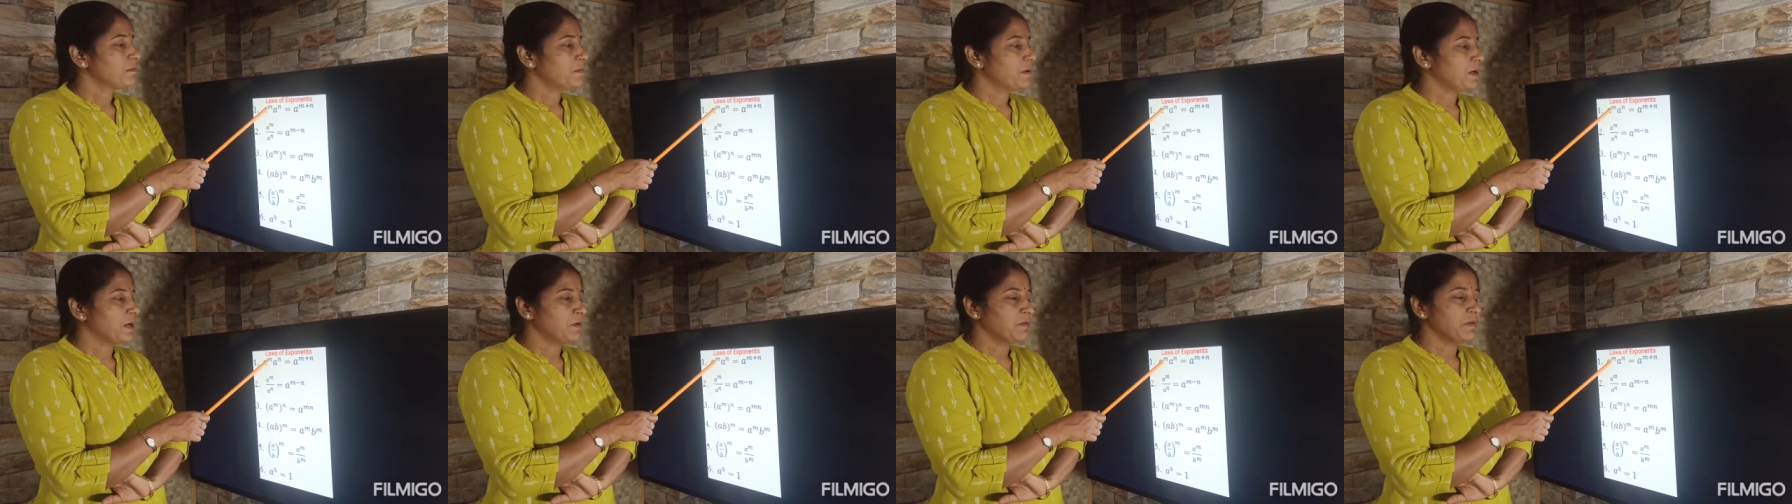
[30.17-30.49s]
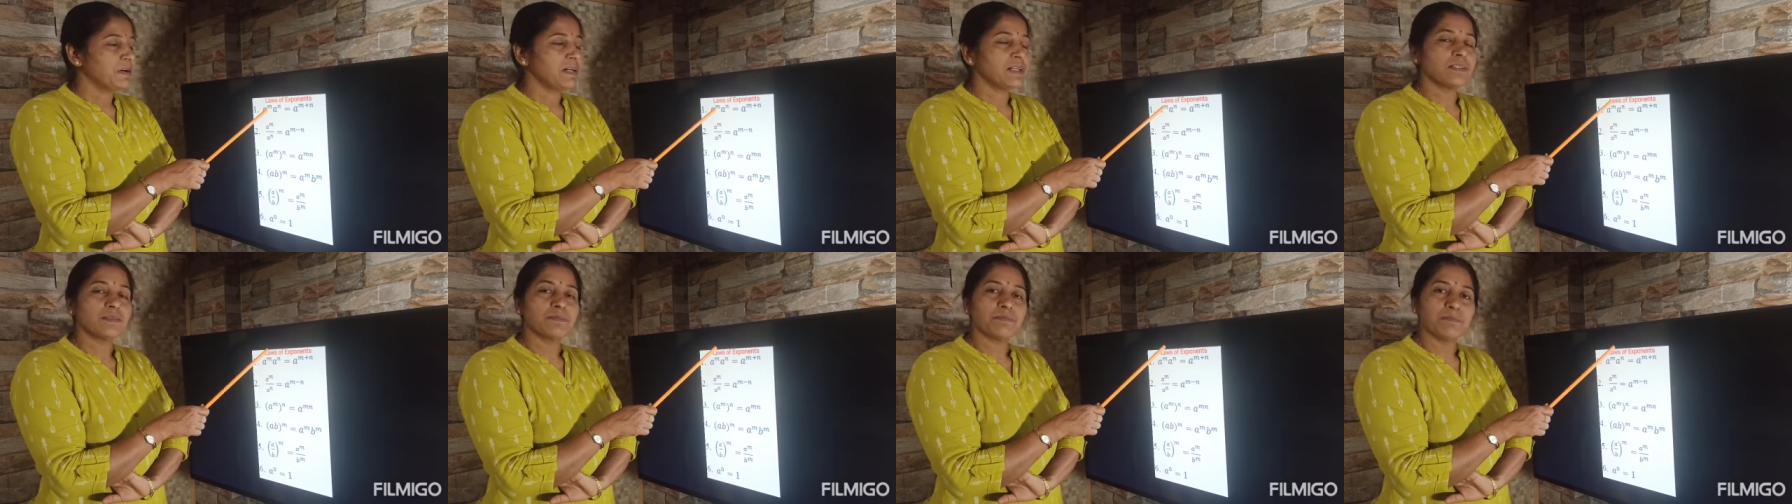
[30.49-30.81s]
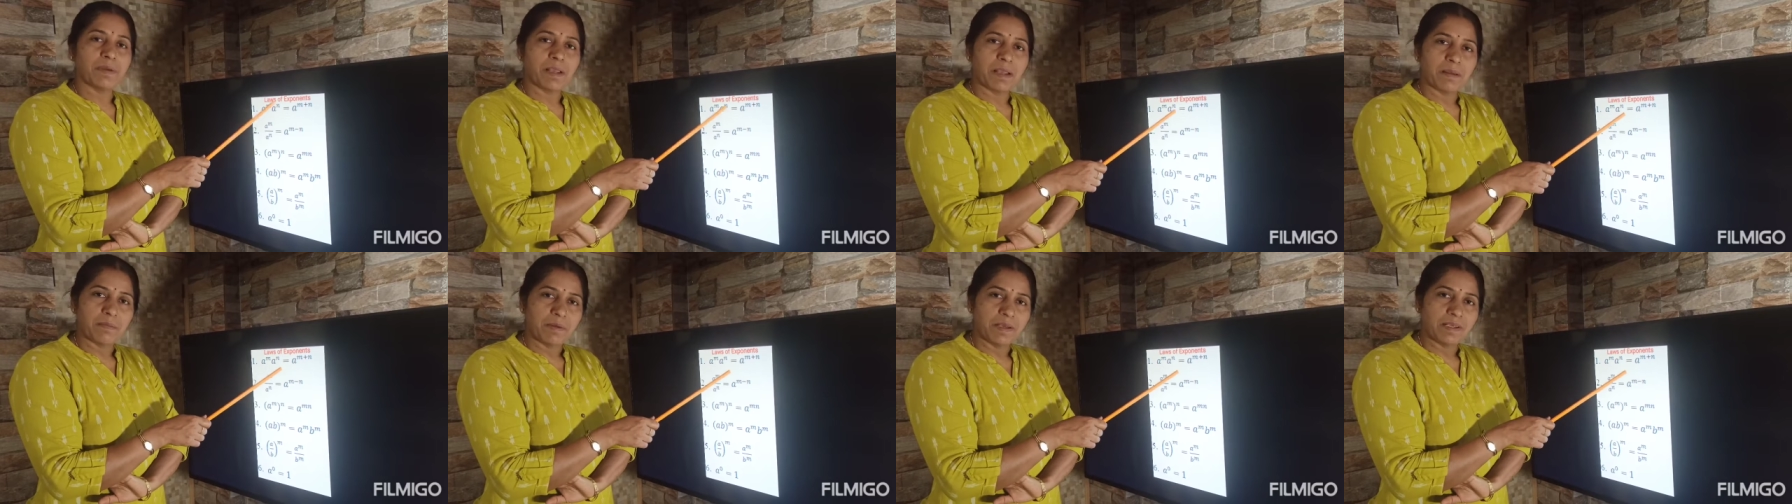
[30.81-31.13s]
powers
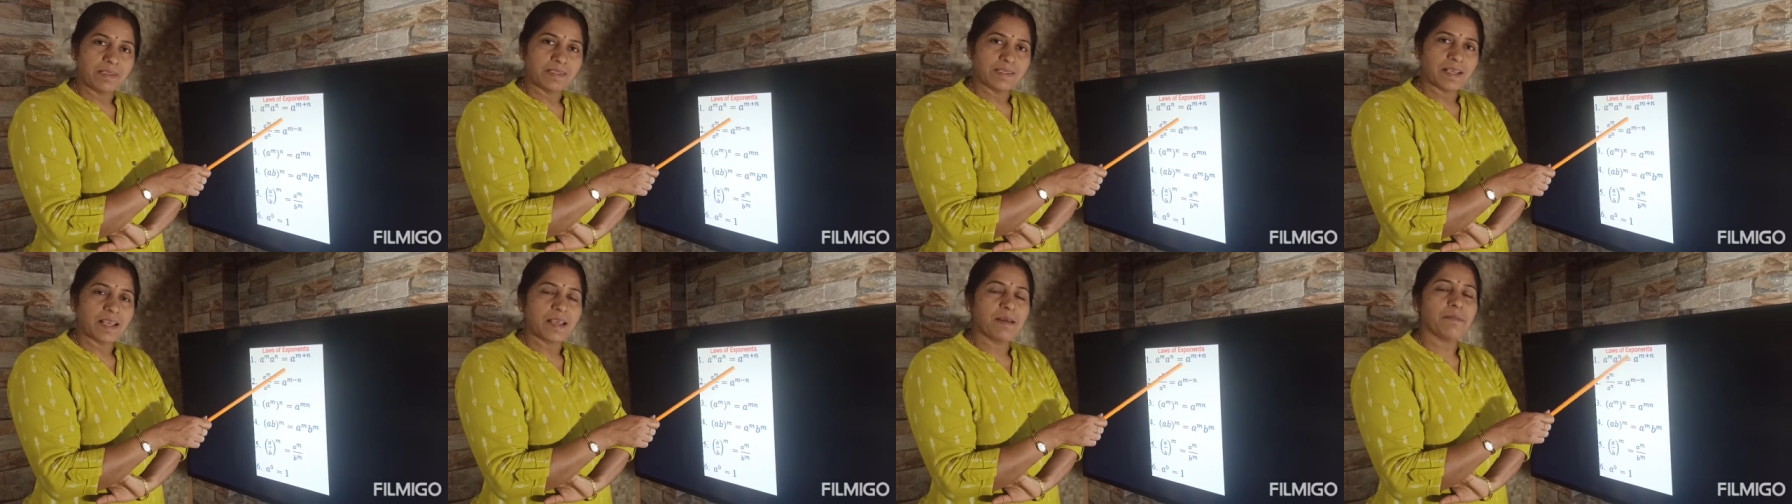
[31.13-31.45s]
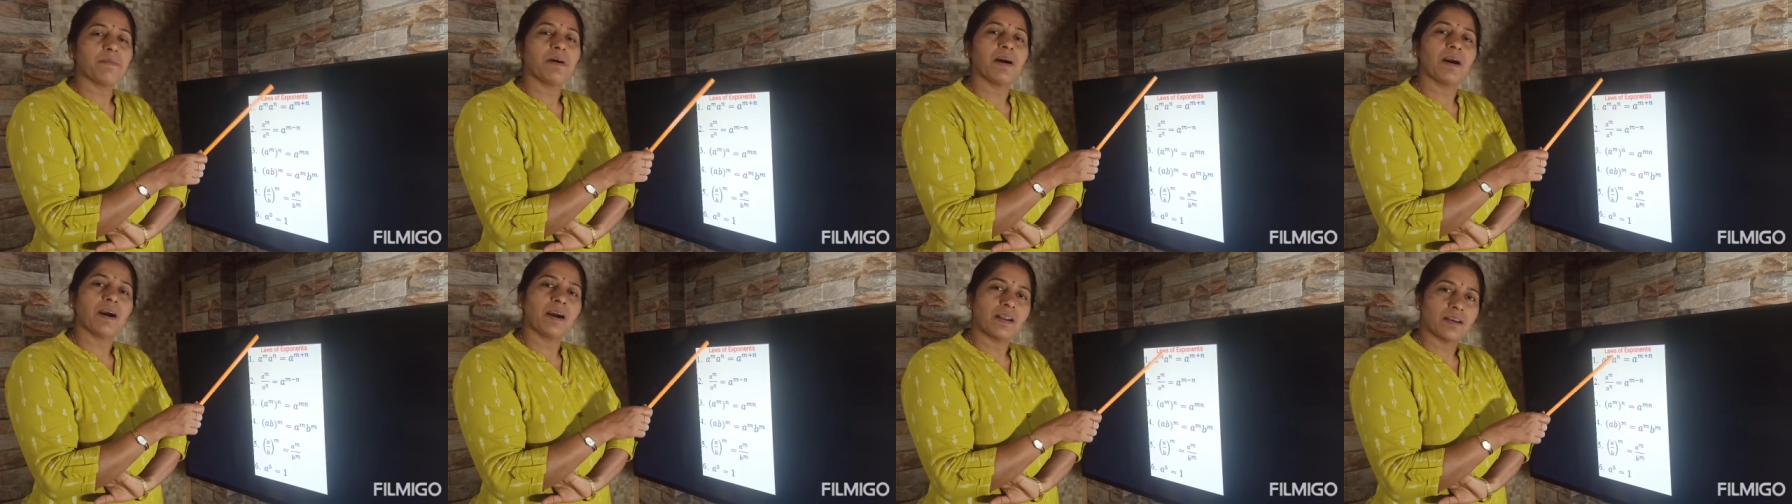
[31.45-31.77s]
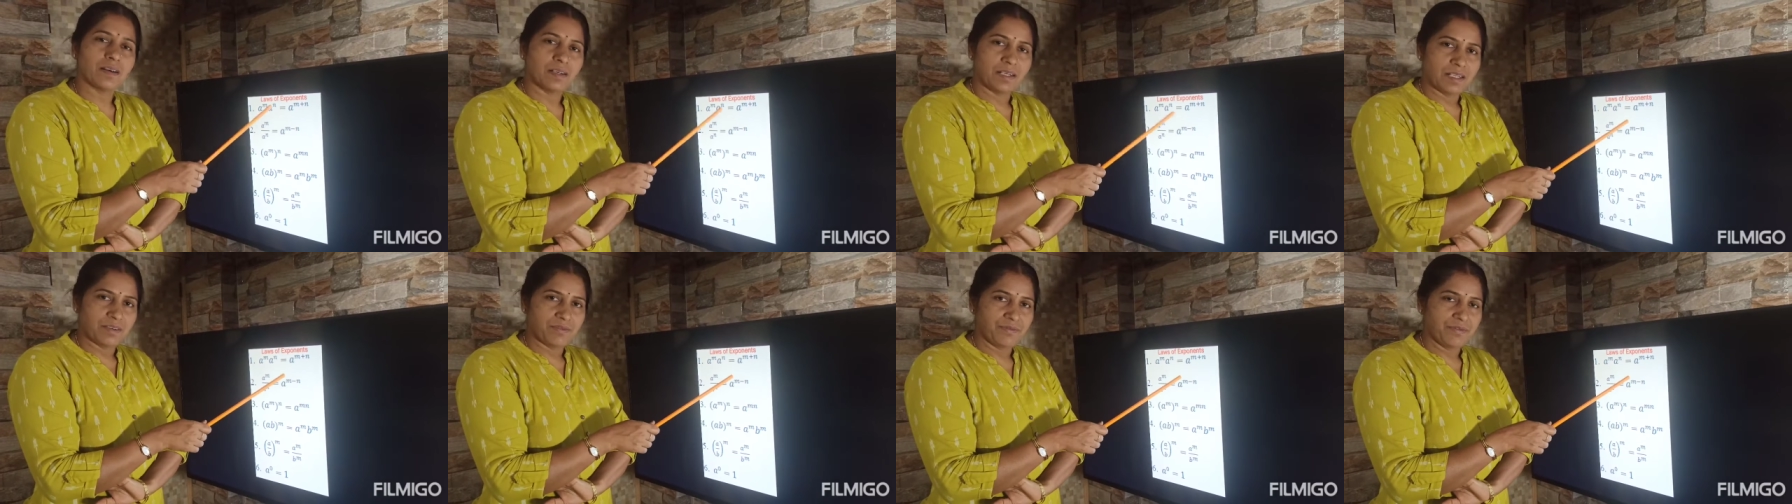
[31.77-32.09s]
may be same or
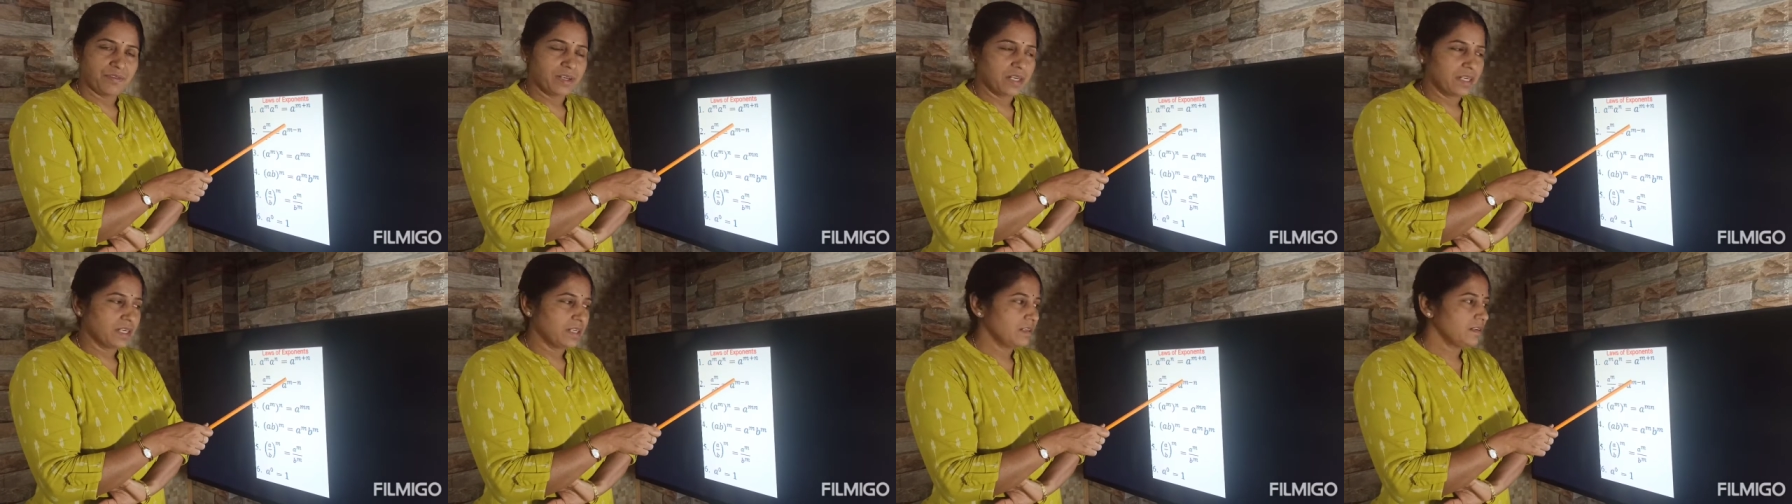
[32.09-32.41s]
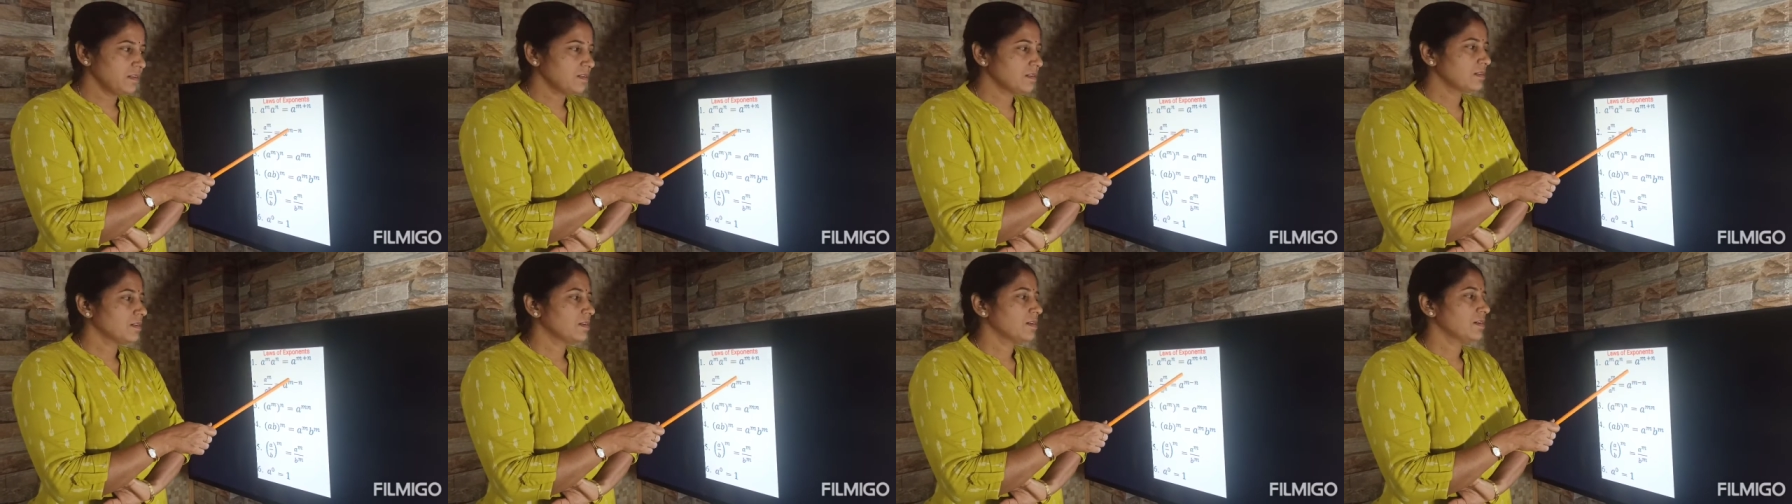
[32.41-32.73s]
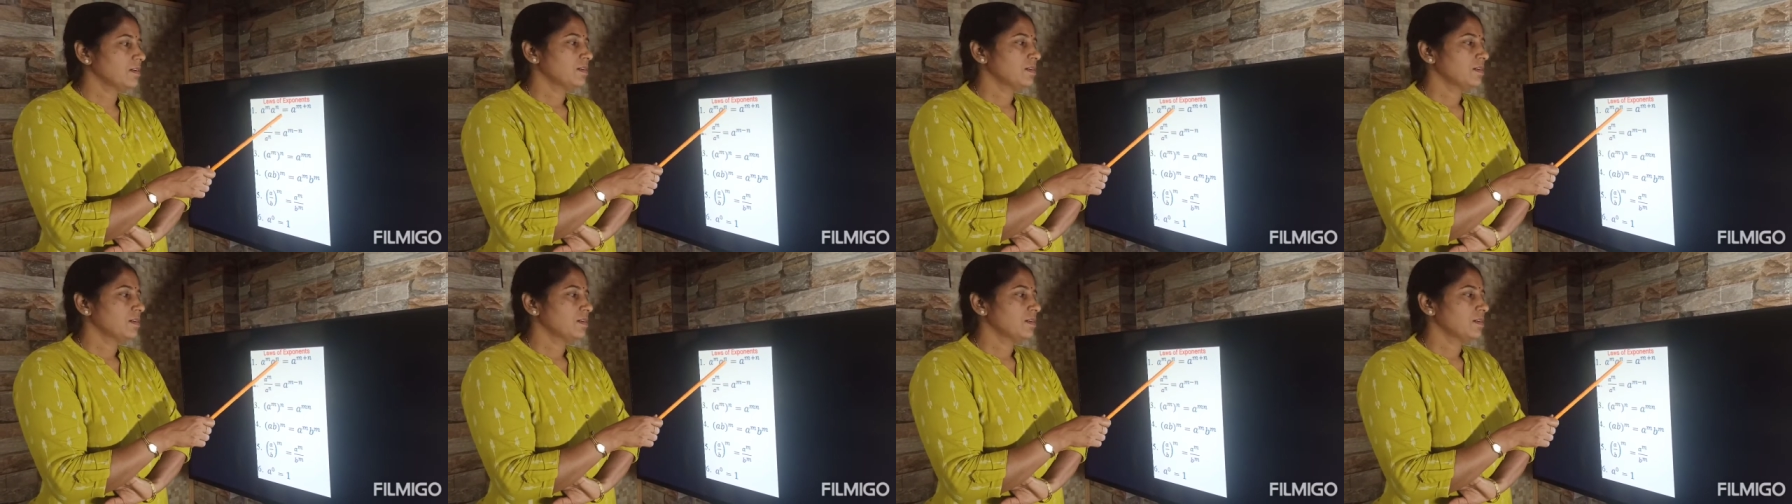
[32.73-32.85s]
different.